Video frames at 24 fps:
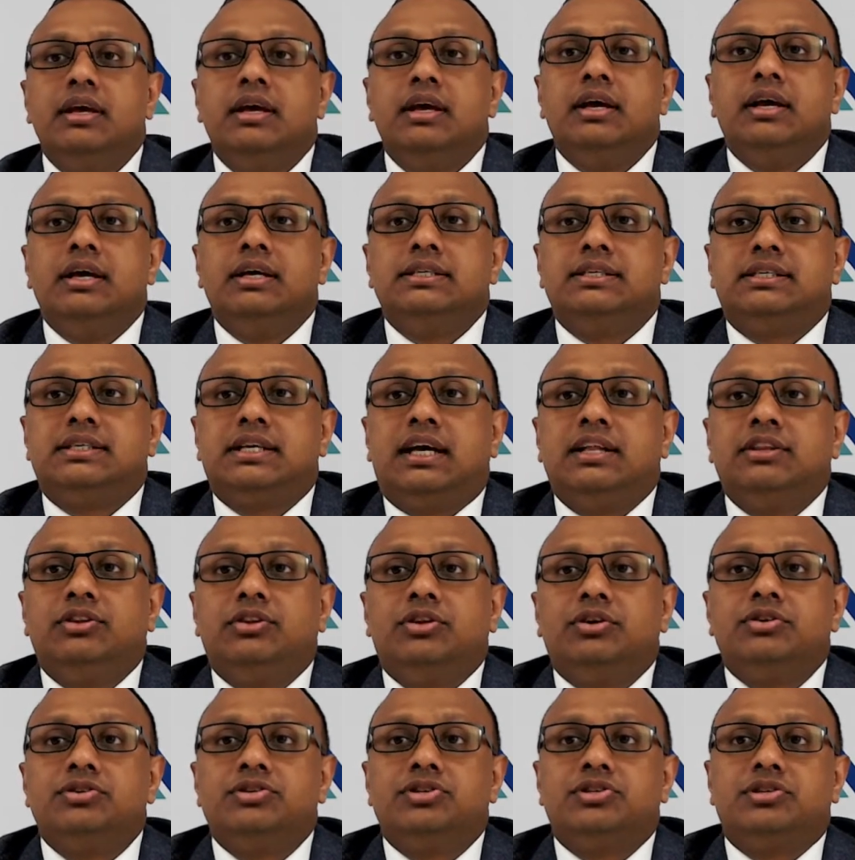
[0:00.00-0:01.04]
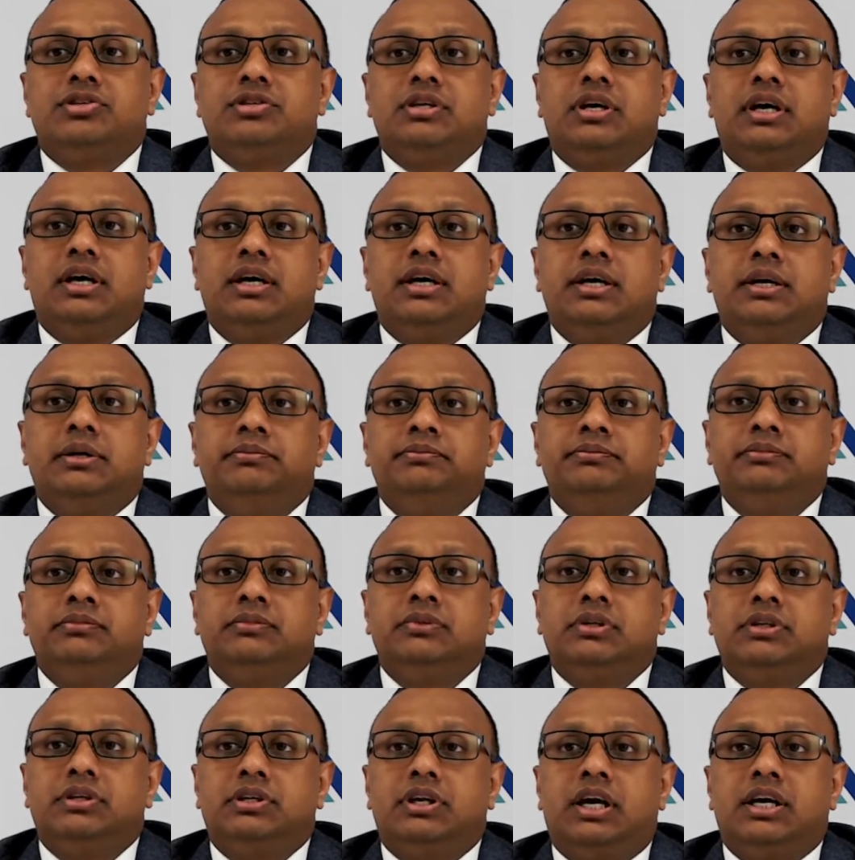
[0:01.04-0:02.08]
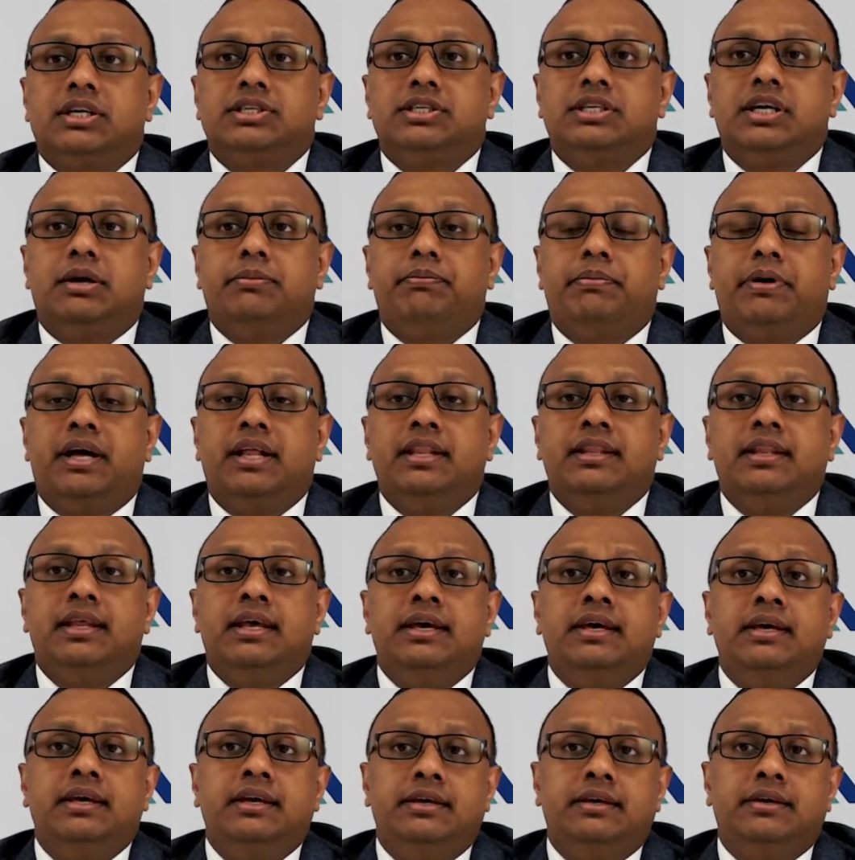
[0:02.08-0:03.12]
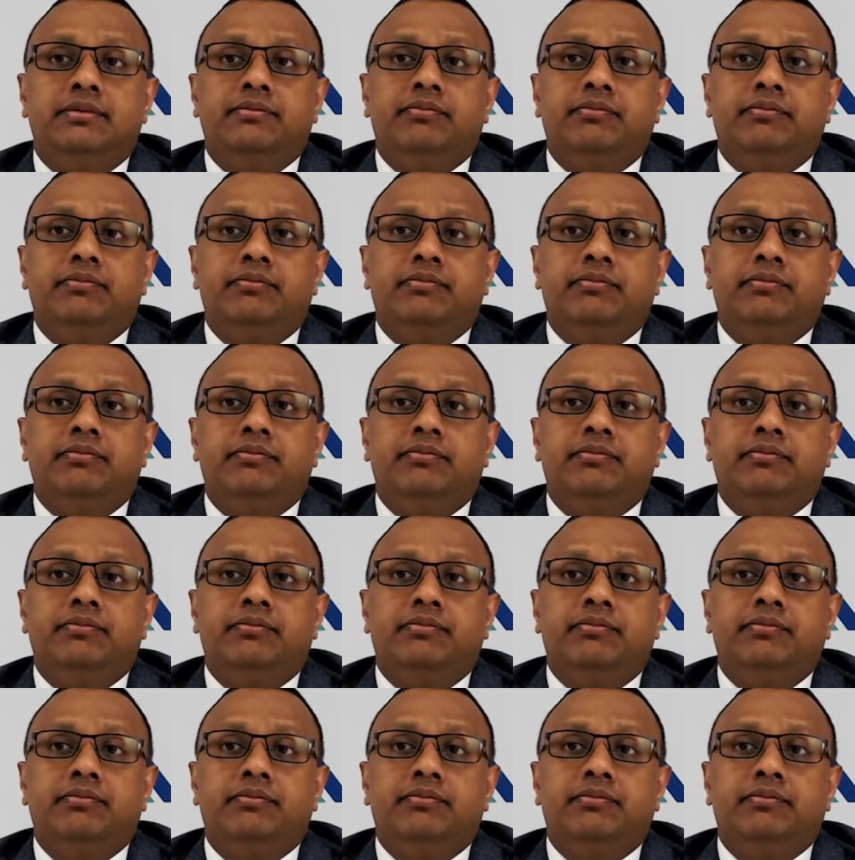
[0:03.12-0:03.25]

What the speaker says: Santosh Raksha Pandey,